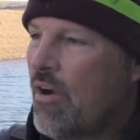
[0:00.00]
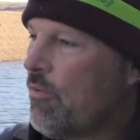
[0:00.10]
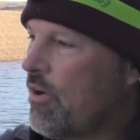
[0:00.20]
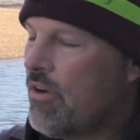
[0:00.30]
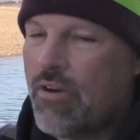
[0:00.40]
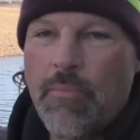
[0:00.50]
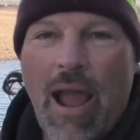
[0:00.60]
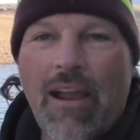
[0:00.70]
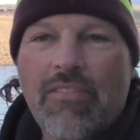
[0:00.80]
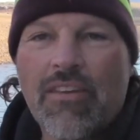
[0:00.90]
We're here in the
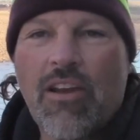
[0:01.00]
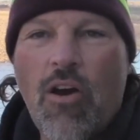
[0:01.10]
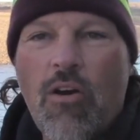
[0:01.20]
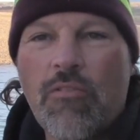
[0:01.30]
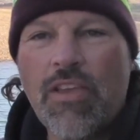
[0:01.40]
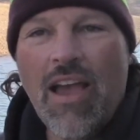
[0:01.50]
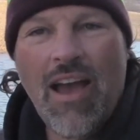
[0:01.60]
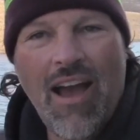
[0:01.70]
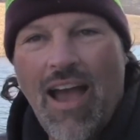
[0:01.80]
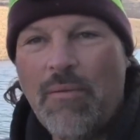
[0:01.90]
backs of the coves.
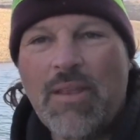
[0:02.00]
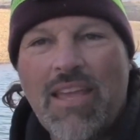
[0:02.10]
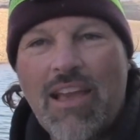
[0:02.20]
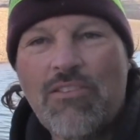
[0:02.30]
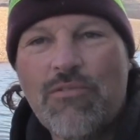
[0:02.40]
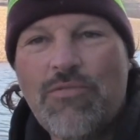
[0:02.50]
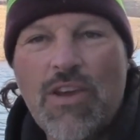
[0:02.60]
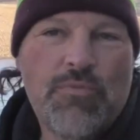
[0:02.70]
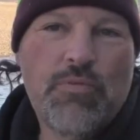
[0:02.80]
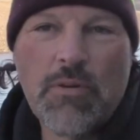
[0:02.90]
I've been catching
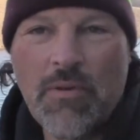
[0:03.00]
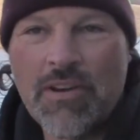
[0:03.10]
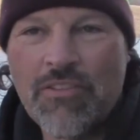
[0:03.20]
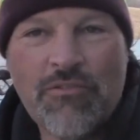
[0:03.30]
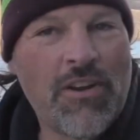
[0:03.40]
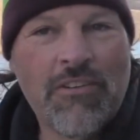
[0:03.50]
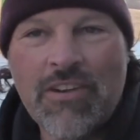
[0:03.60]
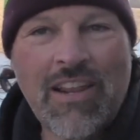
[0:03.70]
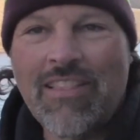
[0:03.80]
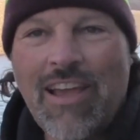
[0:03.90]
fish, putting them on the stringer,
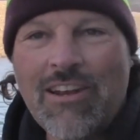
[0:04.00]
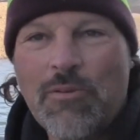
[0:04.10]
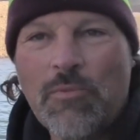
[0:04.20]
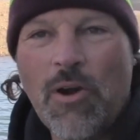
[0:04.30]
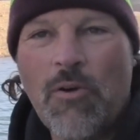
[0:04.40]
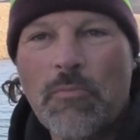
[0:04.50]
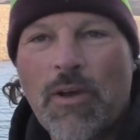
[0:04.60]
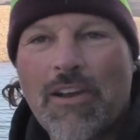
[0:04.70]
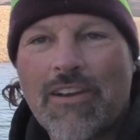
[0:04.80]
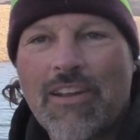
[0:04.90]
and then letting them go. I'm
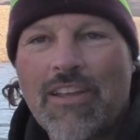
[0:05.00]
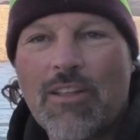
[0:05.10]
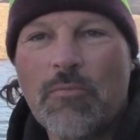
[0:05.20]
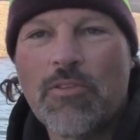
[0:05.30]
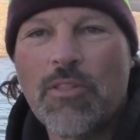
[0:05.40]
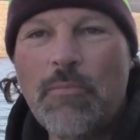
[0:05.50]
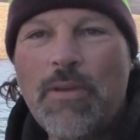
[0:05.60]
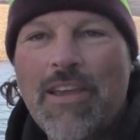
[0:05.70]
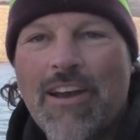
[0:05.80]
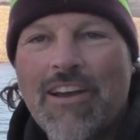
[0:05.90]
not gonna kill them. So let
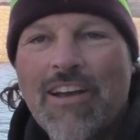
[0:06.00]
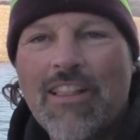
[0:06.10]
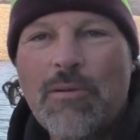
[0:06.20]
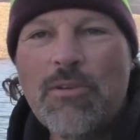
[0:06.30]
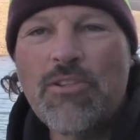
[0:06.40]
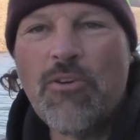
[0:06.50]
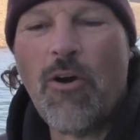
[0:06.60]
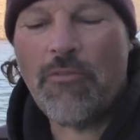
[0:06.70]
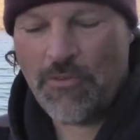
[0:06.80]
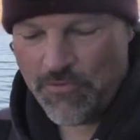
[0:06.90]
me show
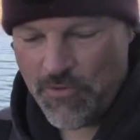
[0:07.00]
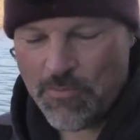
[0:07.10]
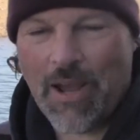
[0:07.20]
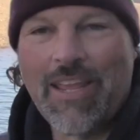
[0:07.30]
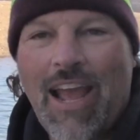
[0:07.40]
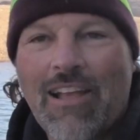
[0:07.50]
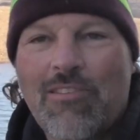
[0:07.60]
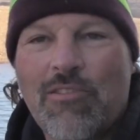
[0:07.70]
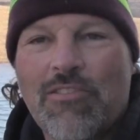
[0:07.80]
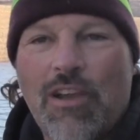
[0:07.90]
off a few of my
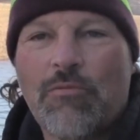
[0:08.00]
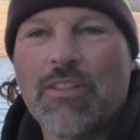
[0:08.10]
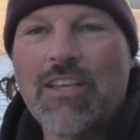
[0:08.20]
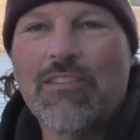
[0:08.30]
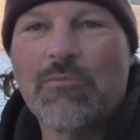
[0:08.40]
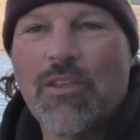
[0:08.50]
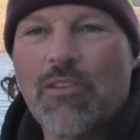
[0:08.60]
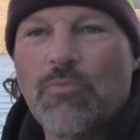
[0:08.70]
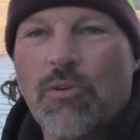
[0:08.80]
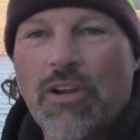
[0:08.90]
cats here as I release them
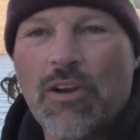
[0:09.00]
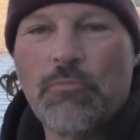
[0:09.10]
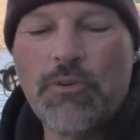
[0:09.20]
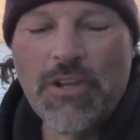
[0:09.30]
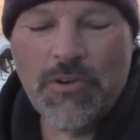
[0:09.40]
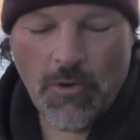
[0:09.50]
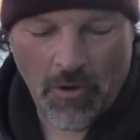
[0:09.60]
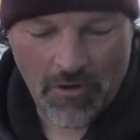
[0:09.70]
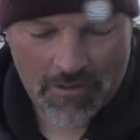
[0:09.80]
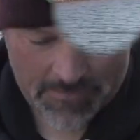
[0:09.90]
this morning. They're pretty cool.